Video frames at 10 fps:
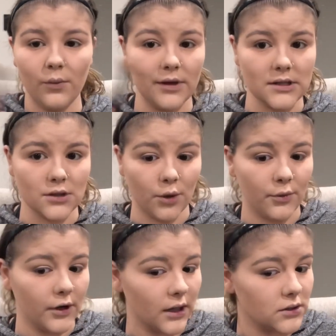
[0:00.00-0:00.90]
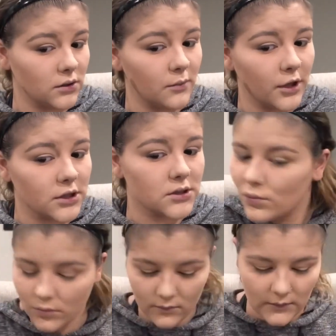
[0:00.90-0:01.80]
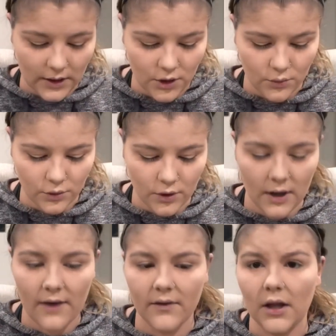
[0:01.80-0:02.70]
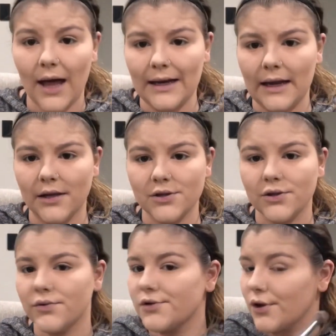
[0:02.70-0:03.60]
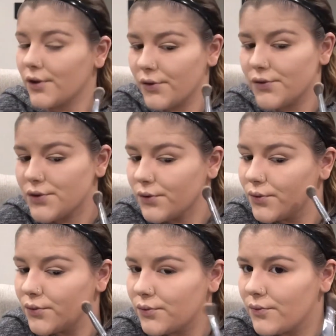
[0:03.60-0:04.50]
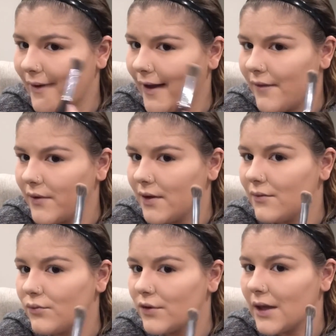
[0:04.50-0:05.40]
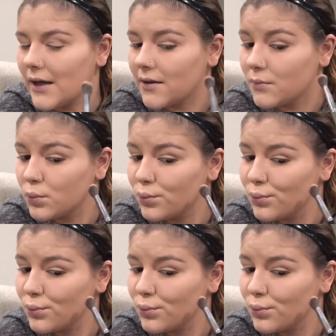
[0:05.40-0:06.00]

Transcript: when there's no product on the brush. And you want to have a light hand too, don't go too heavy with your hand.